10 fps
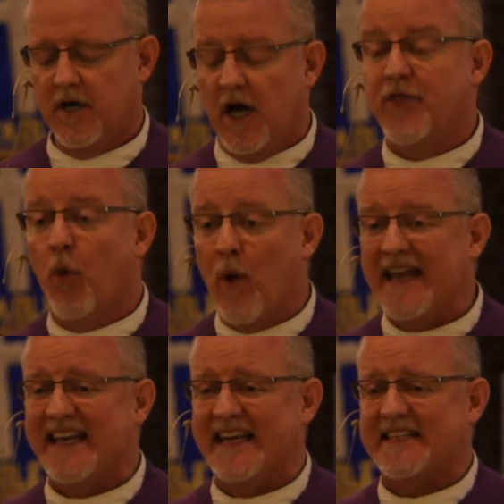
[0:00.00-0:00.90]
The
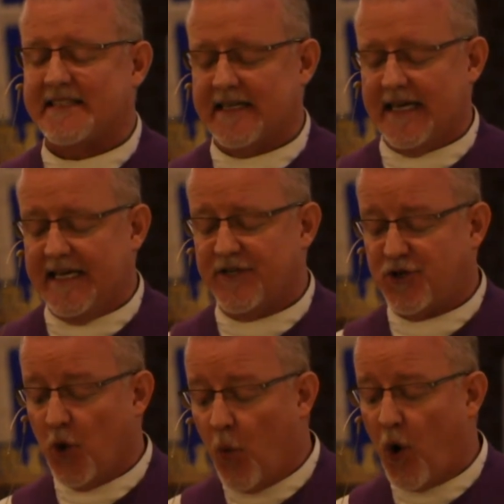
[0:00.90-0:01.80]
witness is
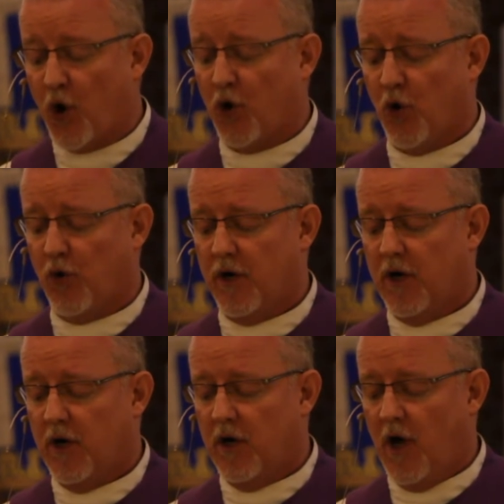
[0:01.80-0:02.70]
the world.
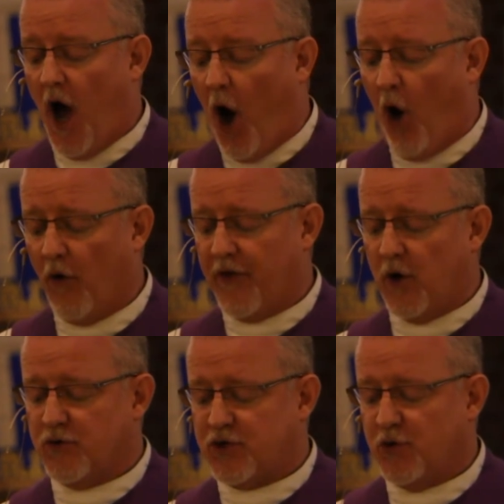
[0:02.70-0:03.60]
All
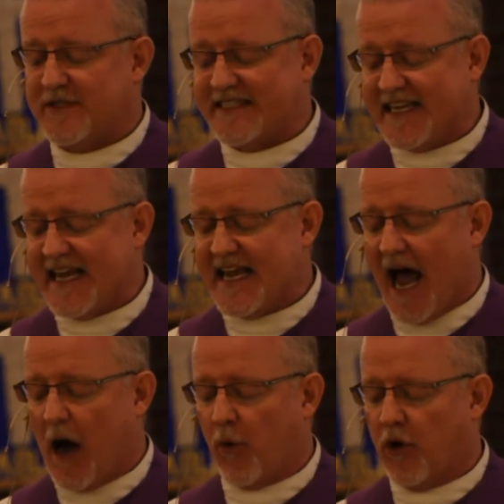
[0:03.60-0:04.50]
those who see
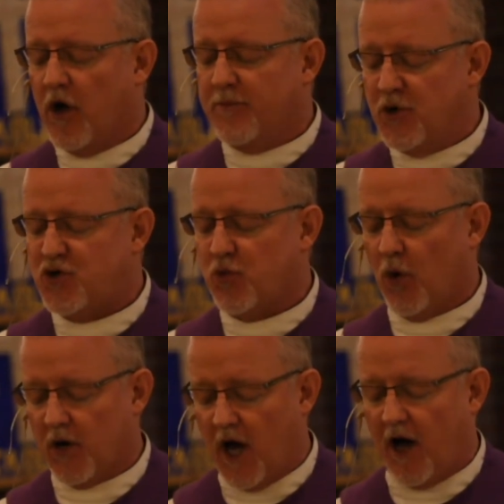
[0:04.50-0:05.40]
our mutual
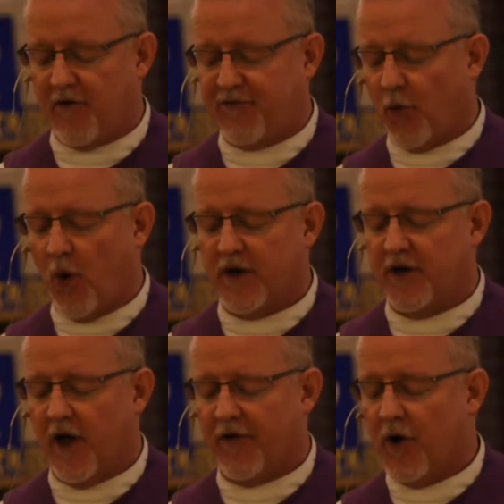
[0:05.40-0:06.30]
love for one
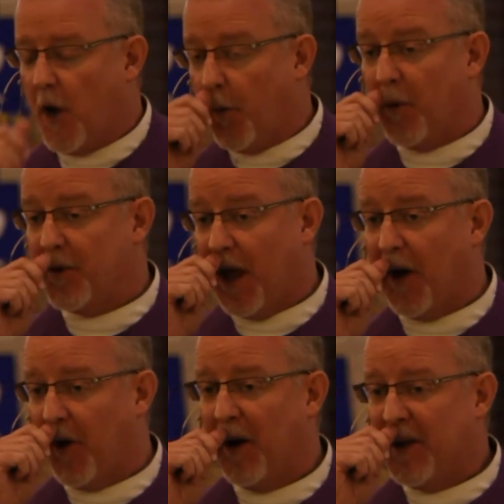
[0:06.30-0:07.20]
another will
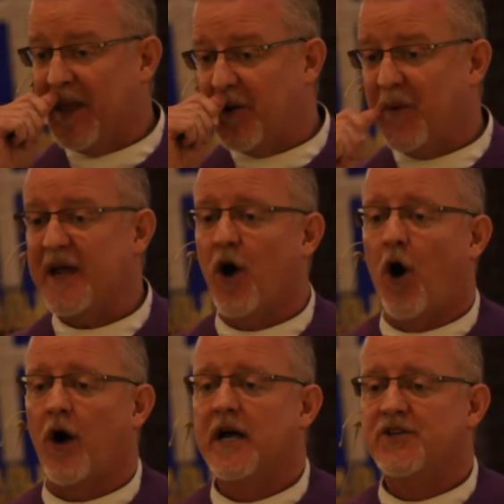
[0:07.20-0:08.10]
know that we
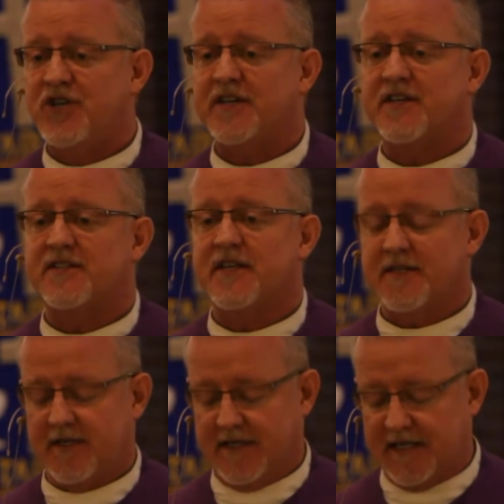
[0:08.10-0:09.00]
are
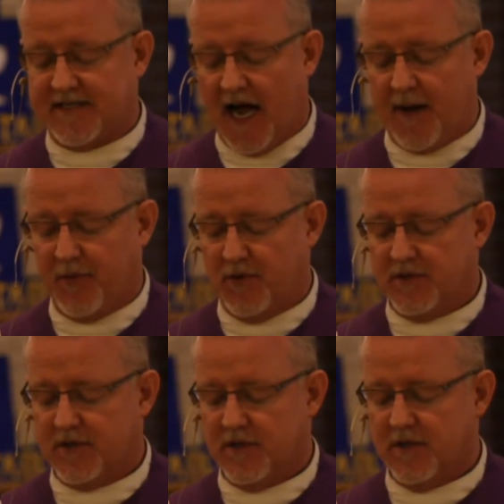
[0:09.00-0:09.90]
Jesus' disciples.